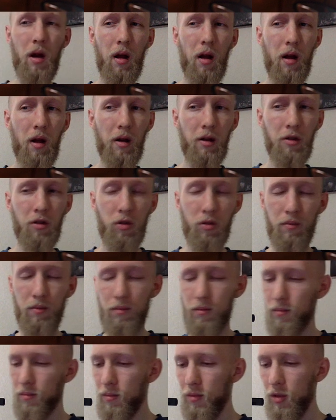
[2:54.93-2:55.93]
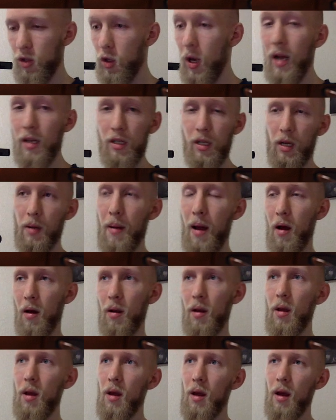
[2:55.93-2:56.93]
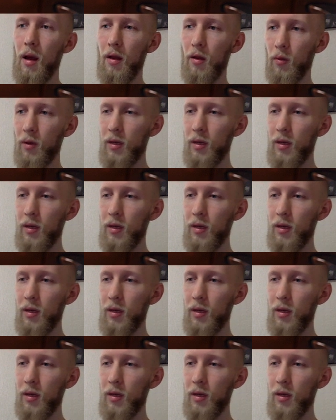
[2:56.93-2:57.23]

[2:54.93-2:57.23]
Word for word: a drastic amount. And the